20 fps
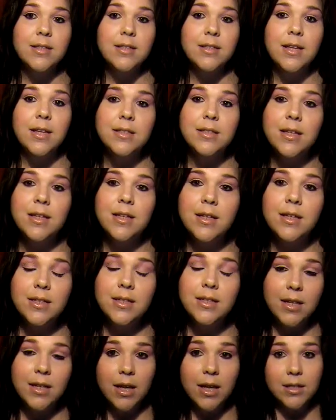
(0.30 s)
Nessa.
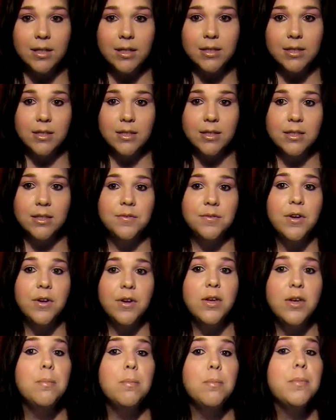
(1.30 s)
Today I did this
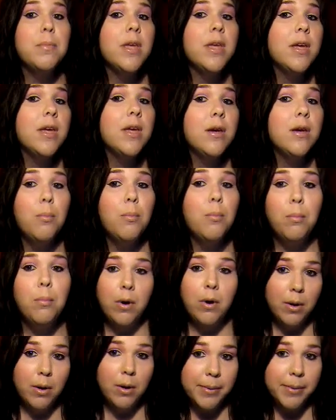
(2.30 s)
very pink
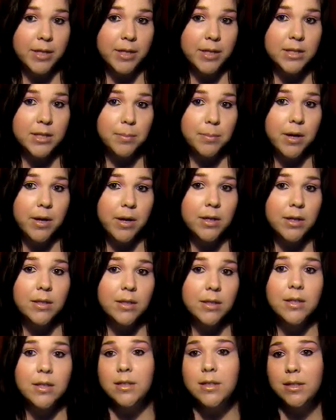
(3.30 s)
Barbie inspired
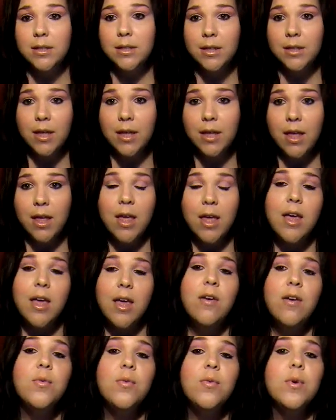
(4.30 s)
look.
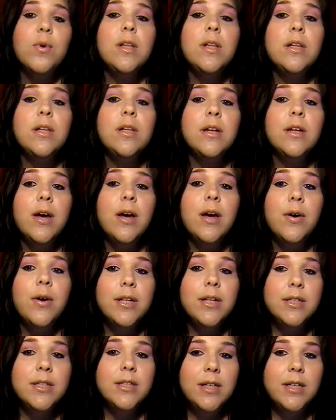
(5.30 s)
If you want to learn how I
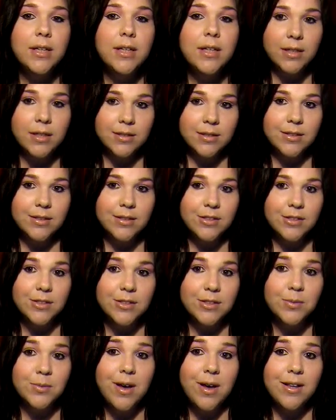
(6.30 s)
did it,
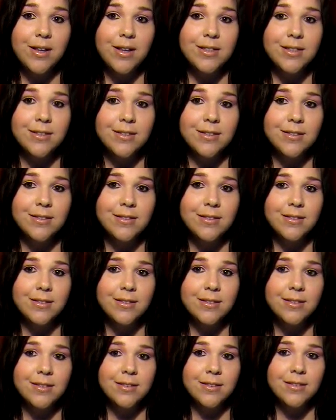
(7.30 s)
just watch.
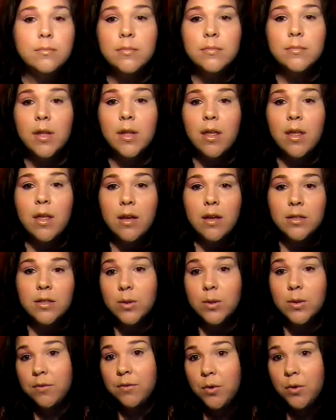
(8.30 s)

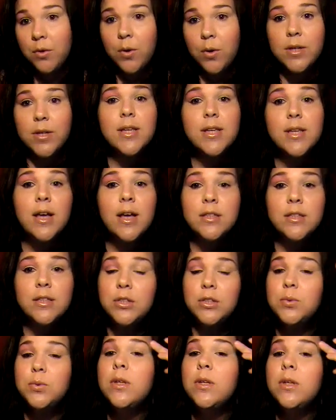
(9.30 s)
So of course, as
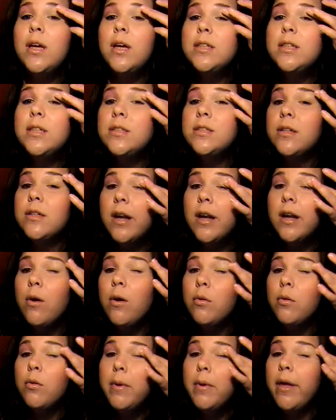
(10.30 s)
usual, I start out
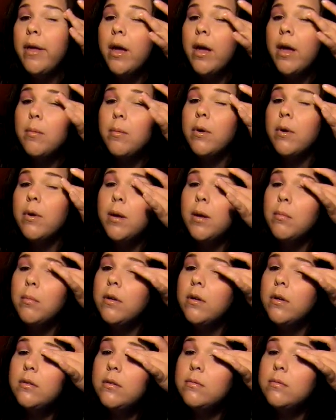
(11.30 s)
with my eye
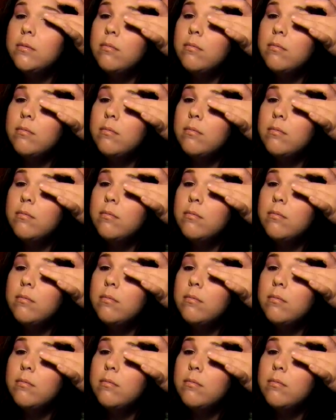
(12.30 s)
primer.